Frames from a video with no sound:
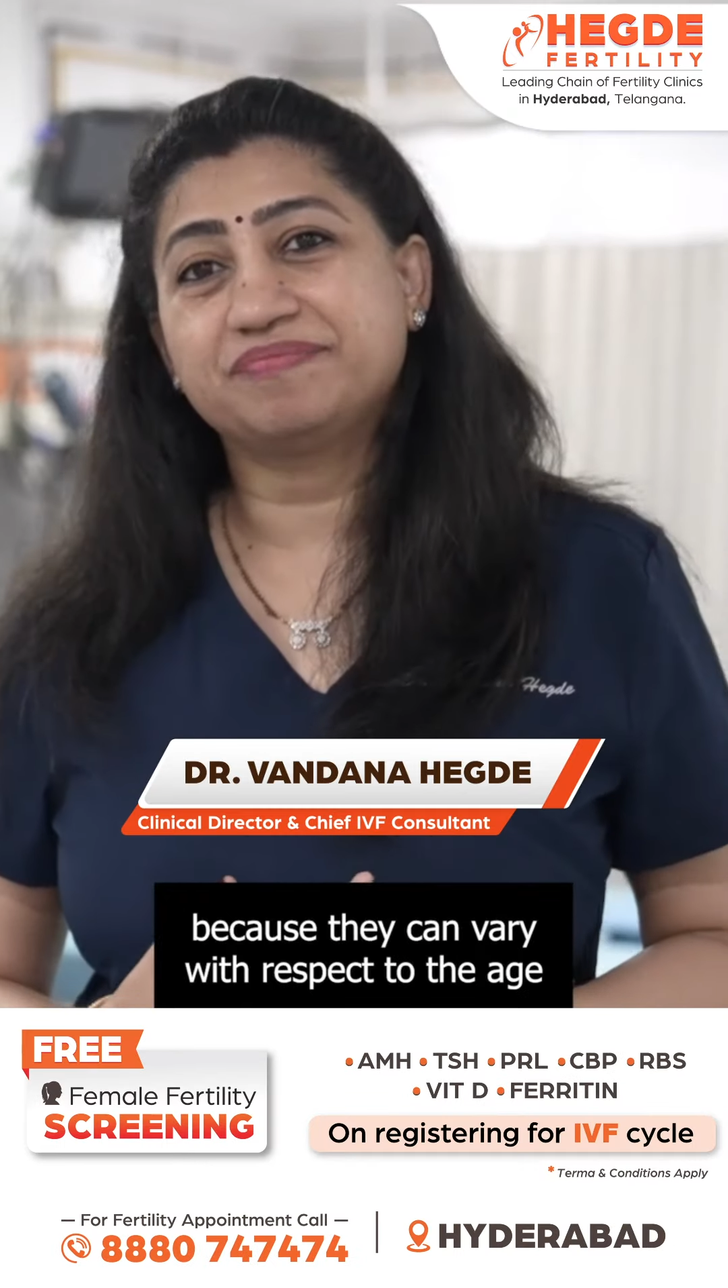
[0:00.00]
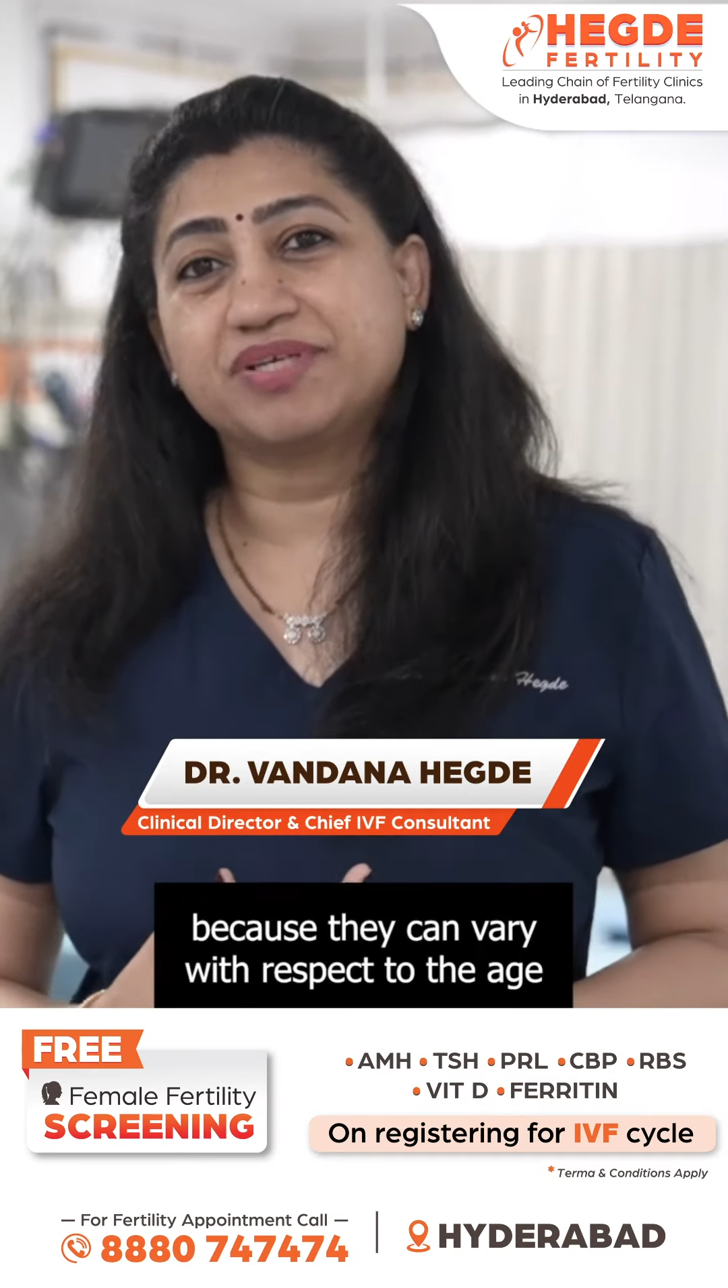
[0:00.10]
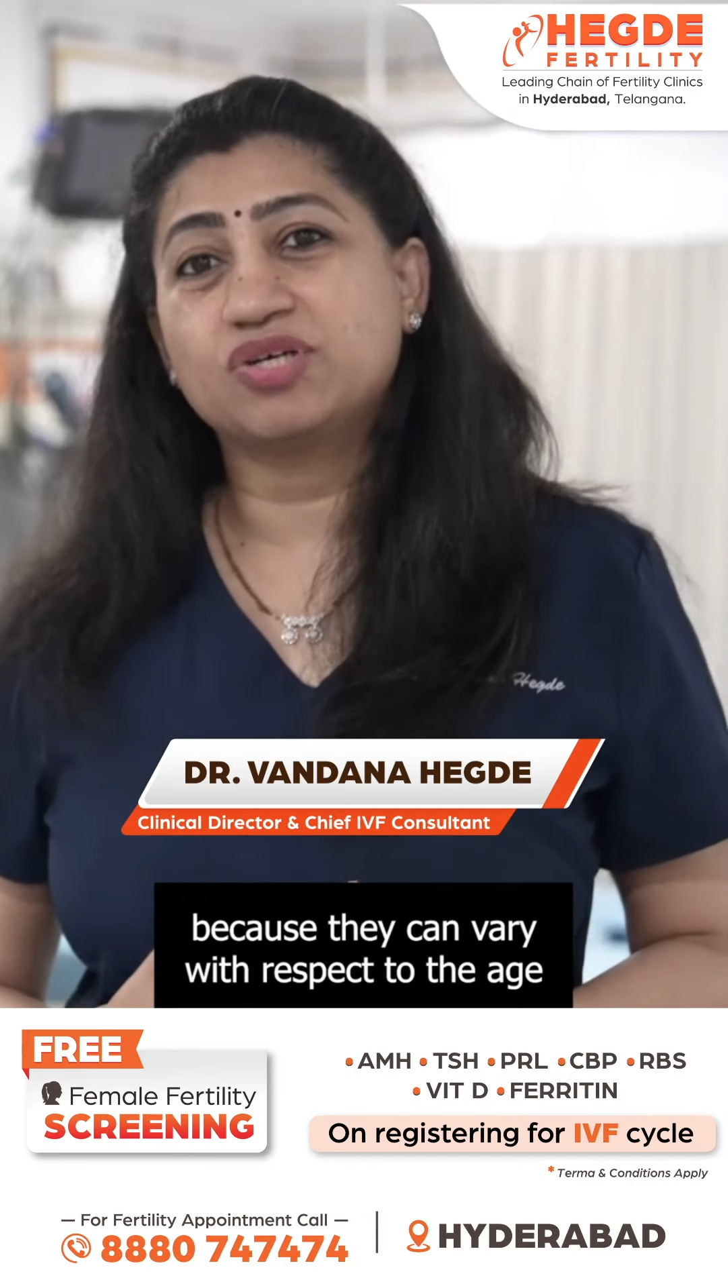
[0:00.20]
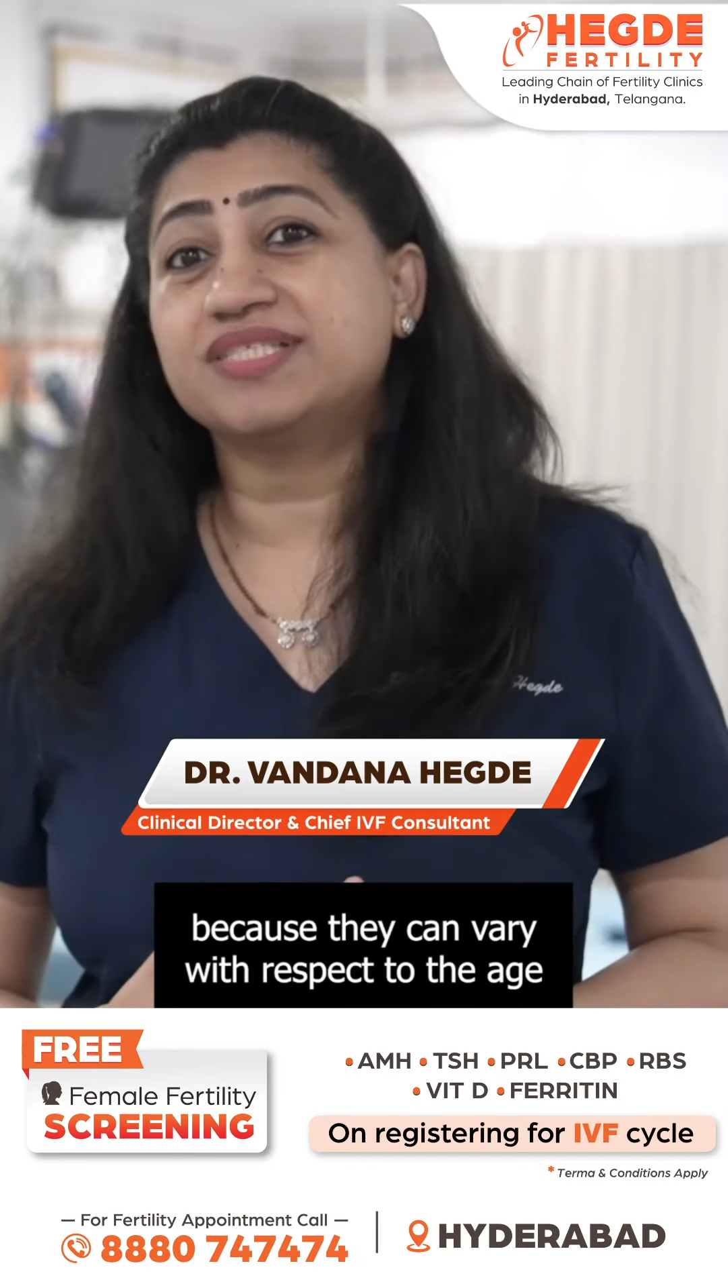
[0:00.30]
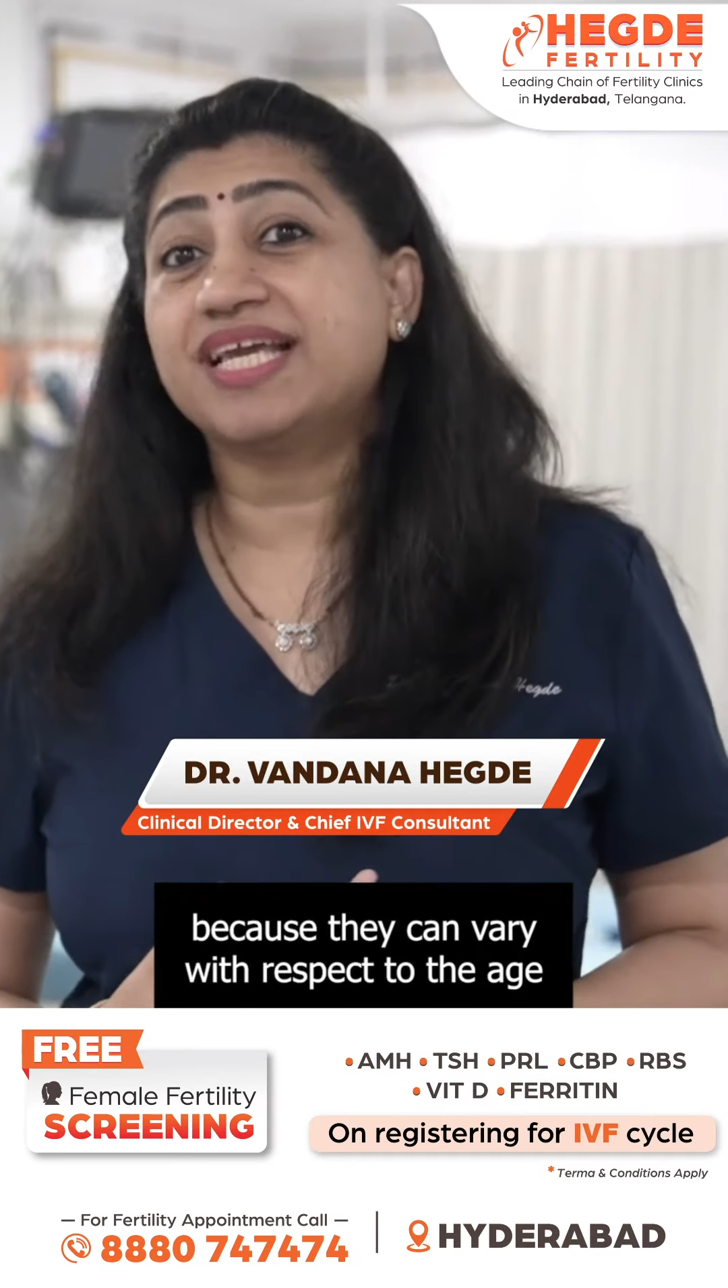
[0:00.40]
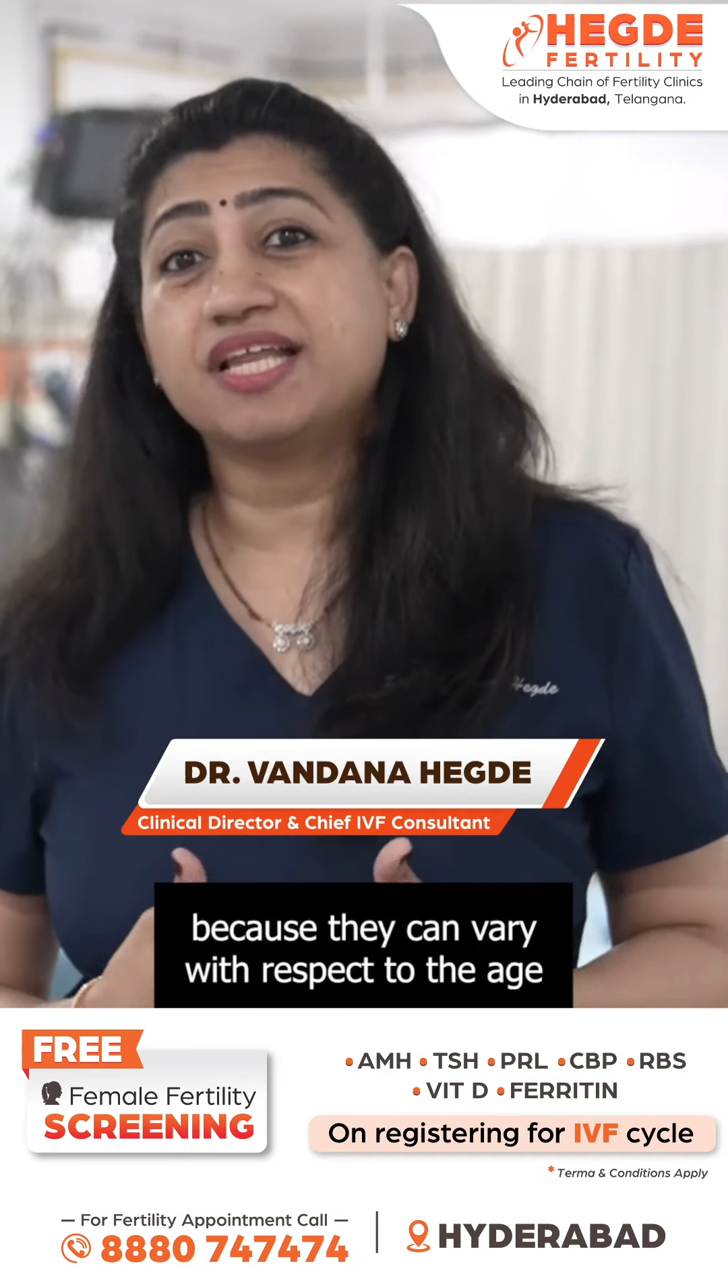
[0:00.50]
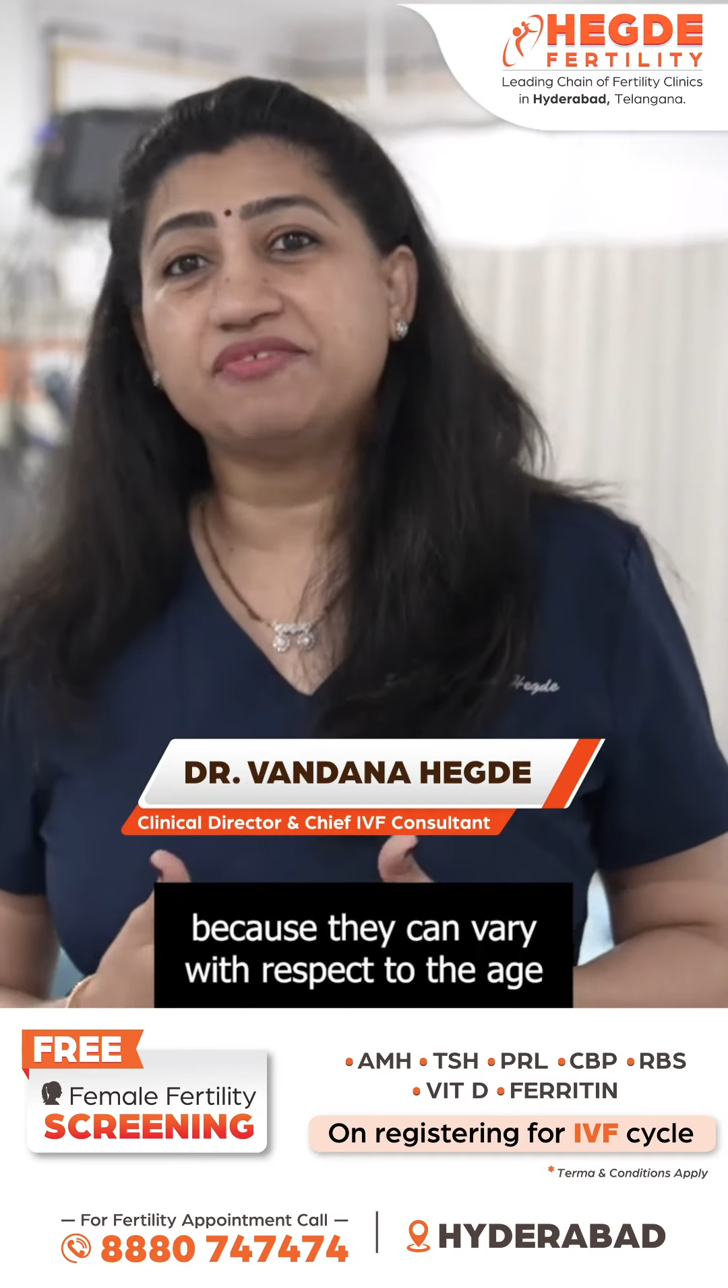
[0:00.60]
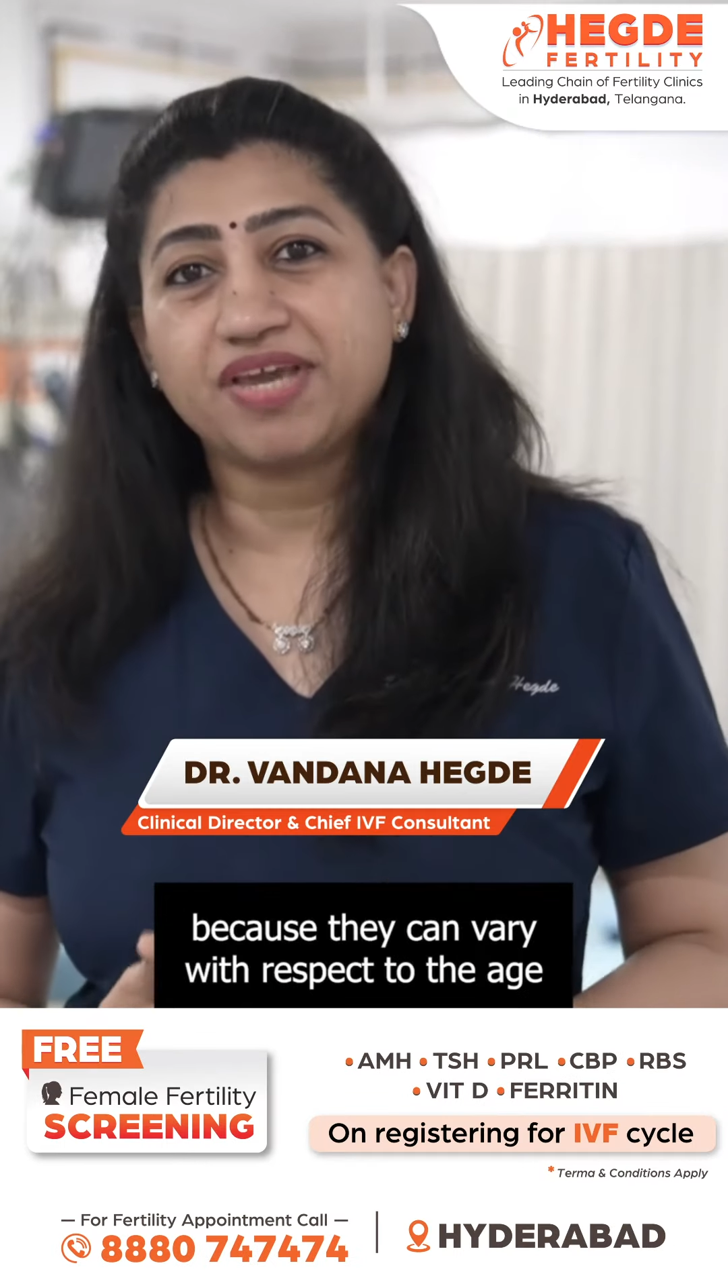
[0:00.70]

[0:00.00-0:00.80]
because they can